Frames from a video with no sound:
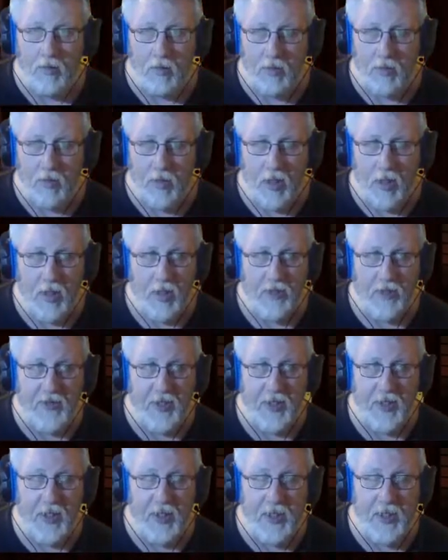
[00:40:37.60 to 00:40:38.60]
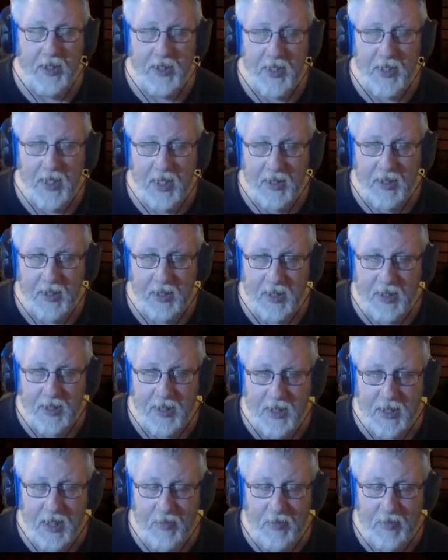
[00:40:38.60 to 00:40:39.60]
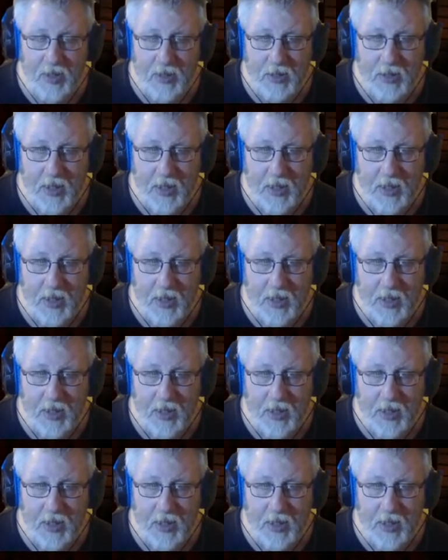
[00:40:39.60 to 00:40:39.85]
The other thing they need to add to this game is